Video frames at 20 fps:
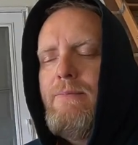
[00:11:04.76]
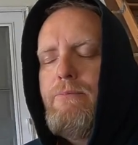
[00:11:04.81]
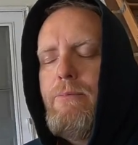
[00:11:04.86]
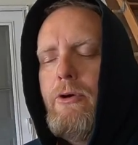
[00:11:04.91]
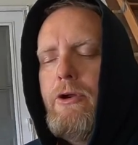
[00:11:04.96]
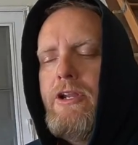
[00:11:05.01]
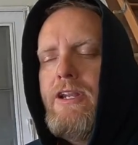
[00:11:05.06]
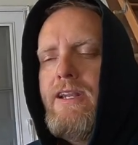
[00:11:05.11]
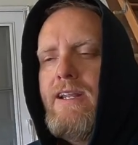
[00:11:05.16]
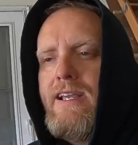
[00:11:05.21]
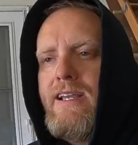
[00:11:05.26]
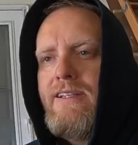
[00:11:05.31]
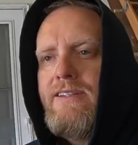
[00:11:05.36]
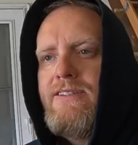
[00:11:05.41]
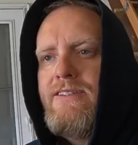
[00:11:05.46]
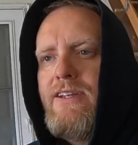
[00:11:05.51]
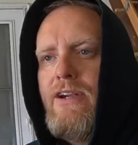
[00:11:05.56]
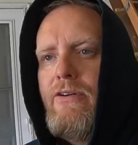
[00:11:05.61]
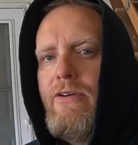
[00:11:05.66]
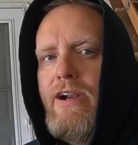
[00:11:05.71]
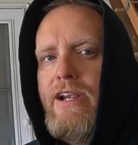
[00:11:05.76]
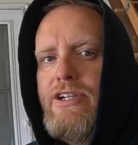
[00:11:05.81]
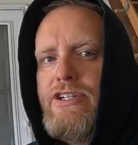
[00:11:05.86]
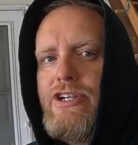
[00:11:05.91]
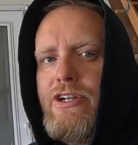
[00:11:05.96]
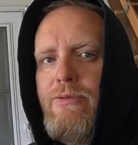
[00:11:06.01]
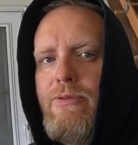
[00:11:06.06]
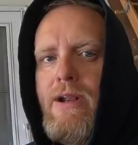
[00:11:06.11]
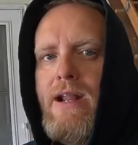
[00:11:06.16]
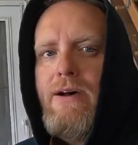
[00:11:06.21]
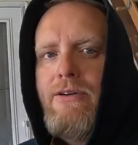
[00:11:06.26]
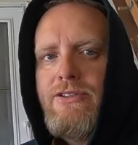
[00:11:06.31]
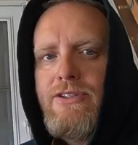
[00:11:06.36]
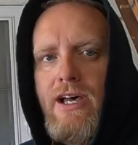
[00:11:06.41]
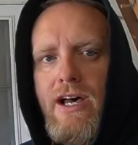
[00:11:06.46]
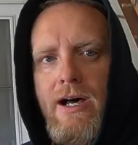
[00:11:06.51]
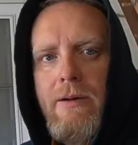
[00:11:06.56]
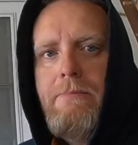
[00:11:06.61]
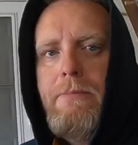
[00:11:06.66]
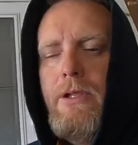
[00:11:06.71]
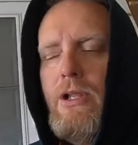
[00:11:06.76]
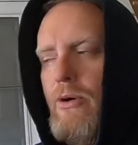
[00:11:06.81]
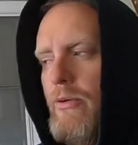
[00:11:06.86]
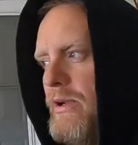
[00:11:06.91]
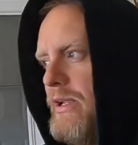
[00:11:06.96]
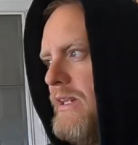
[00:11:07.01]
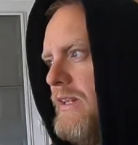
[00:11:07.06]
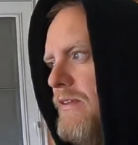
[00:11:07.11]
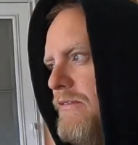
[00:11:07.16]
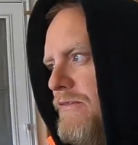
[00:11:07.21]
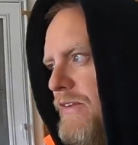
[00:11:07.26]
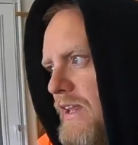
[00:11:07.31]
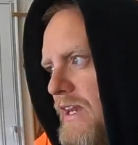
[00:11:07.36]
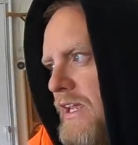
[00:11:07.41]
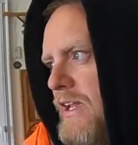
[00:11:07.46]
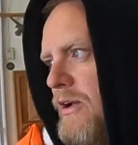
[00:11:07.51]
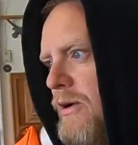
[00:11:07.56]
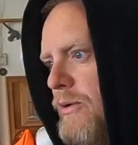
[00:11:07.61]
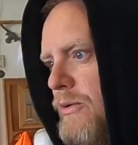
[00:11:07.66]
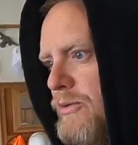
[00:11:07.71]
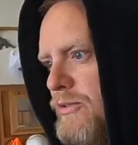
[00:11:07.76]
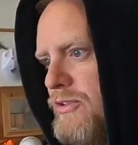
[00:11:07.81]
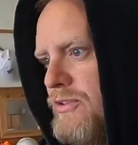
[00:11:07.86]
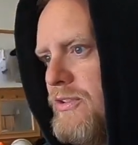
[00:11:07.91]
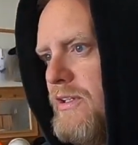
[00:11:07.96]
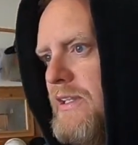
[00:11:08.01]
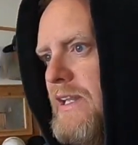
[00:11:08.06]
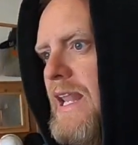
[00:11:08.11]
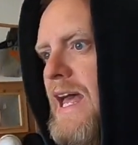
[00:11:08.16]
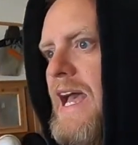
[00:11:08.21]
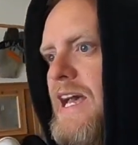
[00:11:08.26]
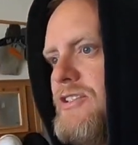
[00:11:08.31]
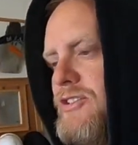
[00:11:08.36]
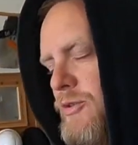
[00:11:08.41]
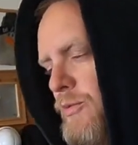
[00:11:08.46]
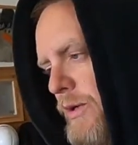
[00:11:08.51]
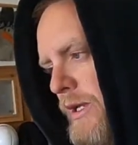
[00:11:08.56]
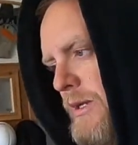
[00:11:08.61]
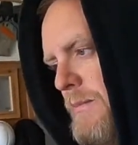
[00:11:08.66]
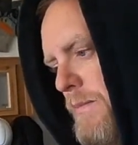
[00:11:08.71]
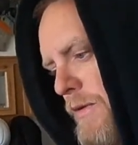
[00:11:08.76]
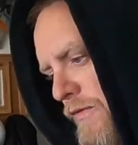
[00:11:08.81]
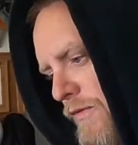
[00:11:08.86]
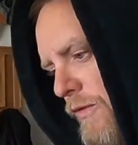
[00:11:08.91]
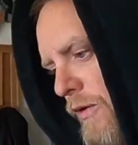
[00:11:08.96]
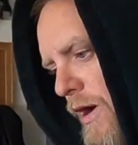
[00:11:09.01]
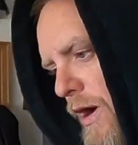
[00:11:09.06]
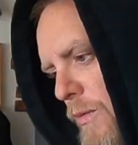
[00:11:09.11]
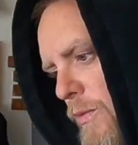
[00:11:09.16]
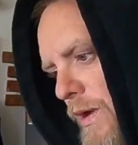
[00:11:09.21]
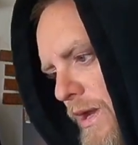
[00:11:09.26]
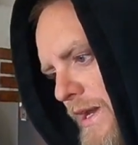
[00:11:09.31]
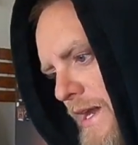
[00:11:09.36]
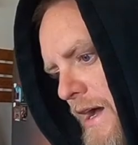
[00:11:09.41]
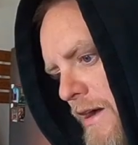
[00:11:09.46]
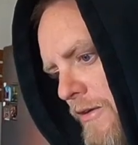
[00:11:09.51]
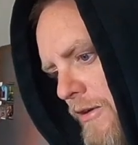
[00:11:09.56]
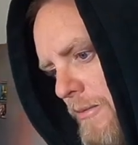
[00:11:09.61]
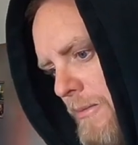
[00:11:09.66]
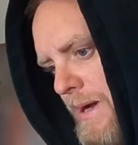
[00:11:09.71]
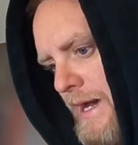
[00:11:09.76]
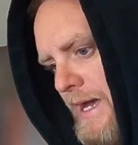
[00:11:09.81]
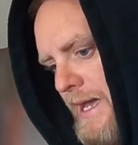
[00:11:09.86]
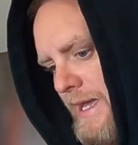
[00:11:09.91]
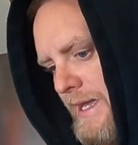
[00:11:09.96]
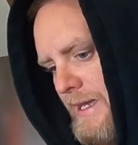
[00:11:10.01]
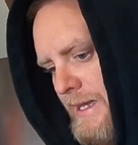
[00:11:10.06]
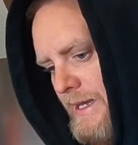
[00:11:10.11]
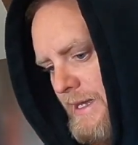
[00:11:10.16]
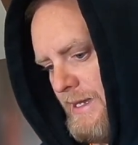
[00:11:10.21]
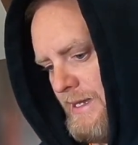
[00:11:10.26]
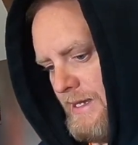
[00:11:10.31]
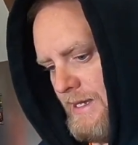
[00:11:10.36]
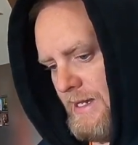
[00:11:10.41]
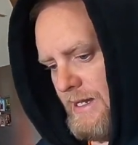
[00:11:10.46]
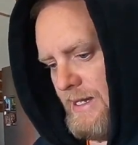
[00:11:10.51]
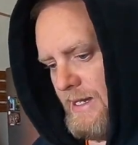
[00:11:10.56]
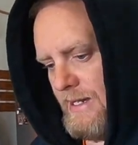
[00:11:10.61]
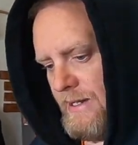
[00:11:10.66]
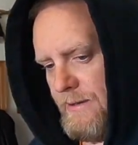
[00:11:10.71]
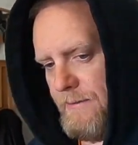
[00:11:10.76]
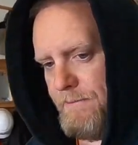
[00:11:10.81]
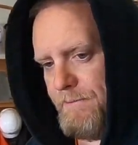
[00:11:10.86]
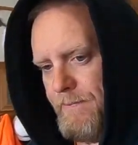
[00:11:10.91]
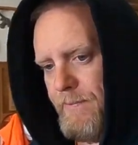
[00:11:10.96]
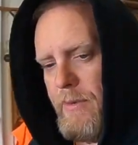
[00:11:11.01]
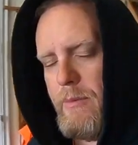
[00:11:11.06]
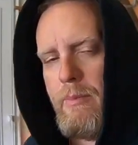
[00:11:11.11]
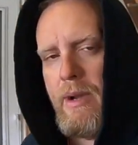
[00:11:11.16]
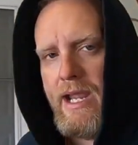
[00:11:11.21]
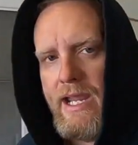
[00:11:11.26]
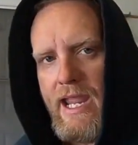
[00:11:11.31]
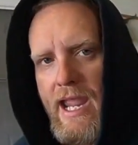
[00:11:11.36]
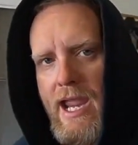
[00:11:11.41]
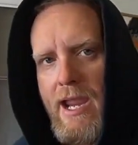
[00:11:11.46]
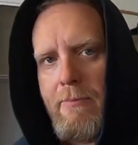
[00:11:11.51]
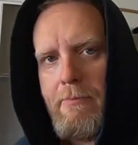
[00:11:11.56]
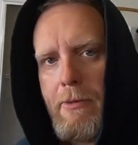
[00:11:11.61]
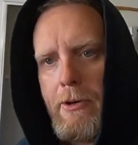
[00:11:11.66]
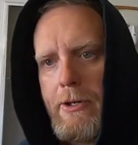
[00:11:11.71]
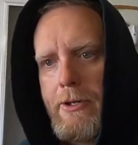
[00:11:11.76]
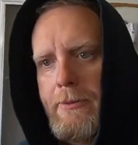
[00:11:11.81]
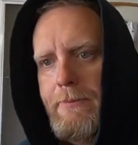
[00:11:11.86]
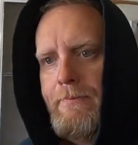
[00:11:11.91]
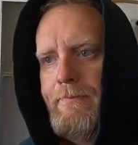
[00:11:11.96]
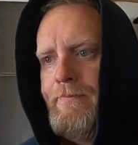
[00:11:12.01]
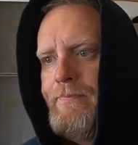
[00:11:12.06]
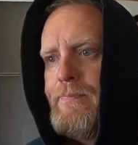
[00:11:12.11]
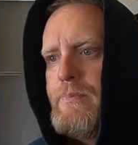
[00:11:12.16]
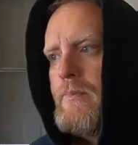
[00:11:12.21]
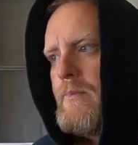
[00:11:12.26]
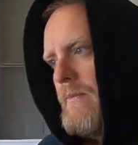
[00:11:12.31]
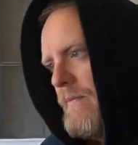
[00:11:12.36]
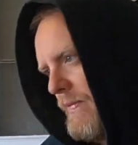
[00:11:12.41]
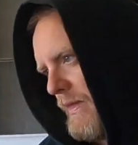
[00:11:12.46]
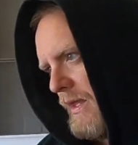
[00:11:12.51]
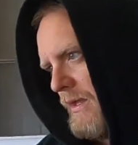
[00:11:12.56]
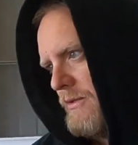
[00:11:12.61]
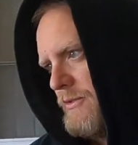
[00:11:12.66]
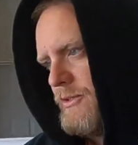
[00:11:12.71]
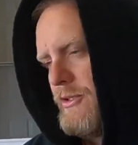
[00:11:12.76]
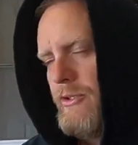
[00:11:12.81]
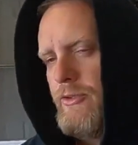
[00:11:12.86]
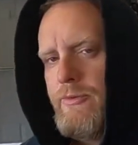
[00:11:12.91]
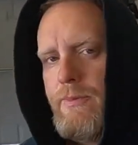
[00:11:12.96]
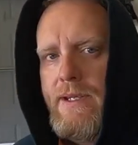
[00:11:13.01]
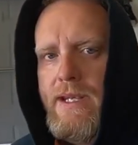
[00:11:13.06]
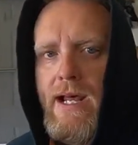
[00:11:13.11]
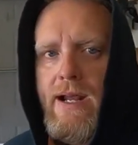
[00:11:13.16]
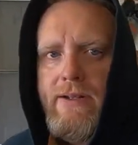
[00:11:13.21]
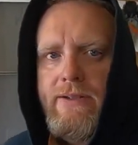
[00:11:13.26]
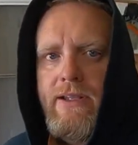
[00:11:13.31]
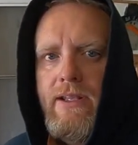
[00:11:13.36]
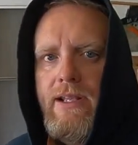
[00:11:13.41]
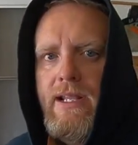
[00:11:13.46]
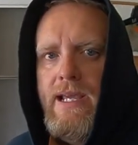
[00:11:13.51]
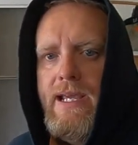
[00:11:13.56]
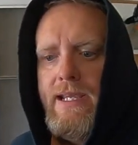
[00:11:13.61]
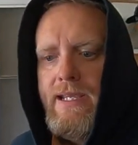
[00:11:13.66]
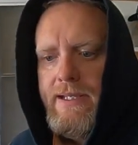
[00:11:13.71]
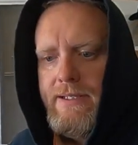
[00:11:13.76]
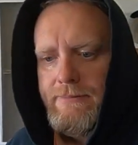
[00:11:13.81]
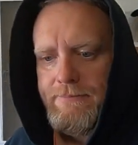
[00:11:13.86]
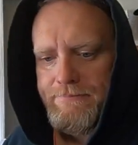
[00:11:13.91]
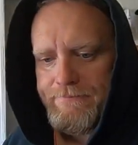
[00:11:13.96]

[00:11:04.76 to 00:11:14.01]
put into consideration when I was uploading the videos last week before I went down to my my camper, down at the lake.